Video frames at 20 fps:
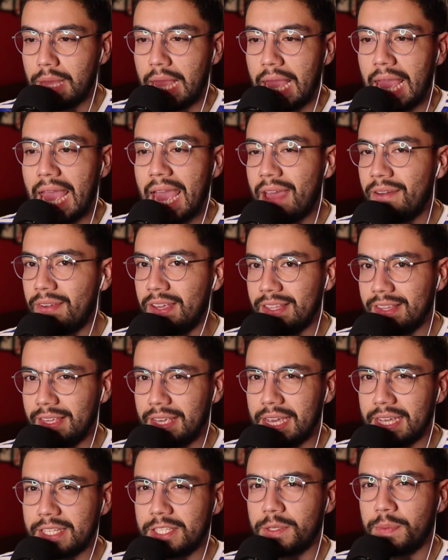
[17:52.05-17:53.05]
having the
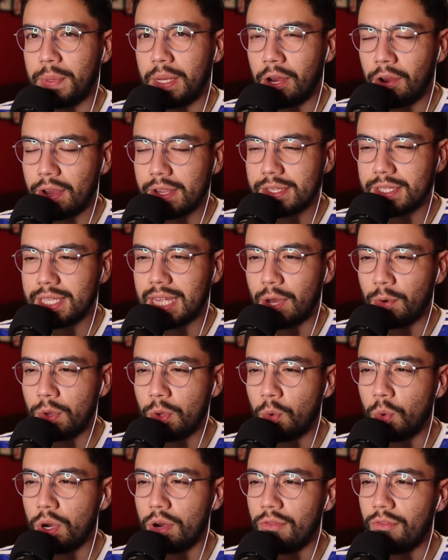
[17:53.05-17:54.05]
experience that we
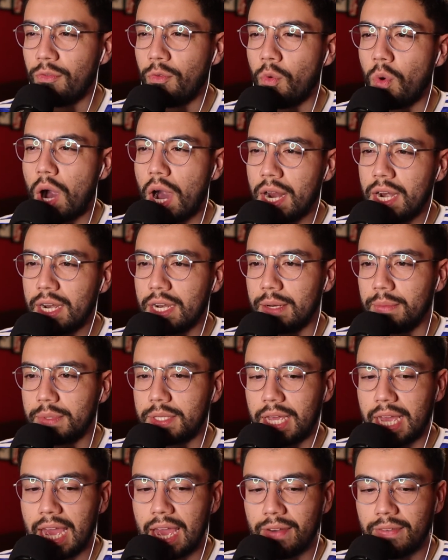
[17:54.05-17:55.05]
would have wanted him
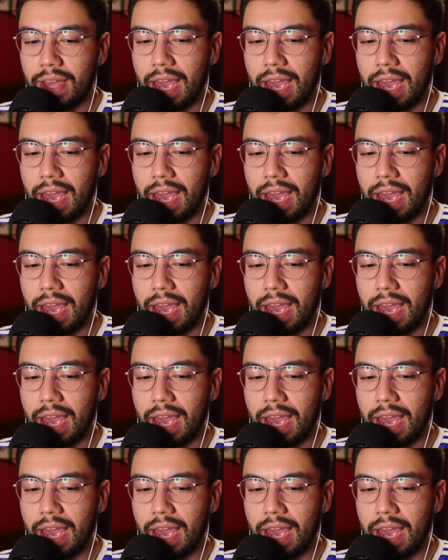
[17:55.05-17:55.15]
to have,